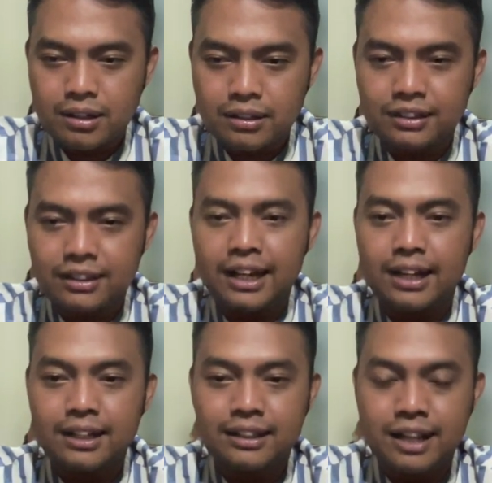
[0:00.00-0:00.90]

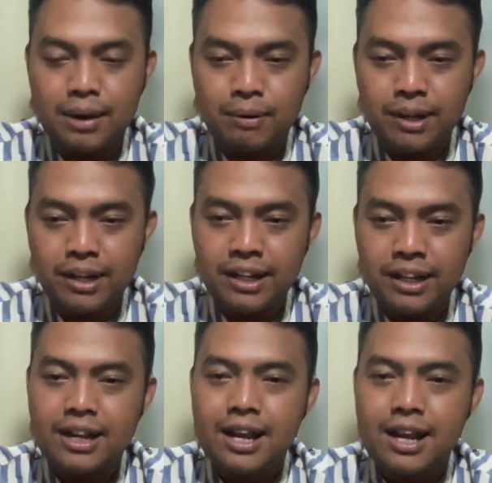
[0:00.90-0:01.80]
that way.
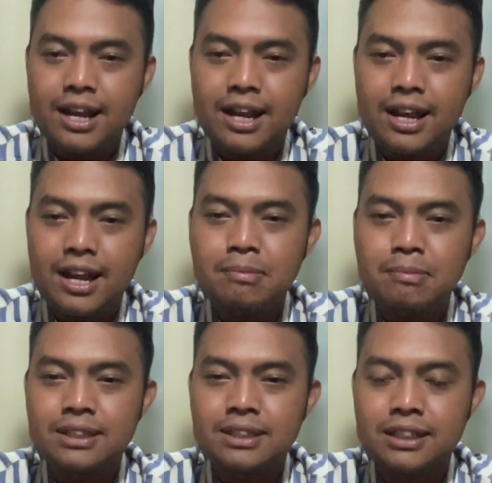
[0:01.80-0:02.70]
It means the
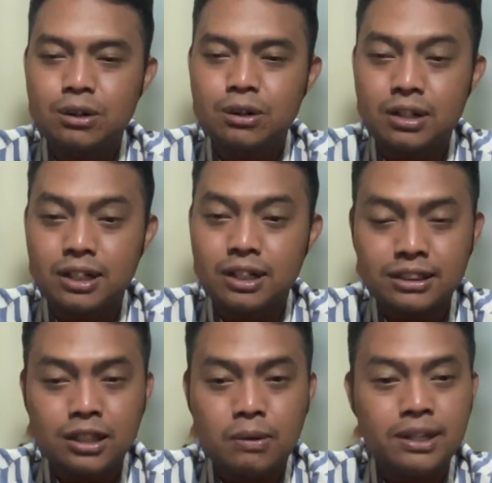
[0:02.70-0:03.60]
disorderness
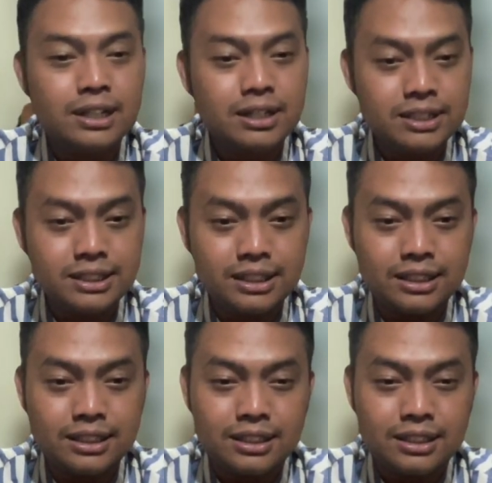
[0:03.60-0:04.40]
now increasing,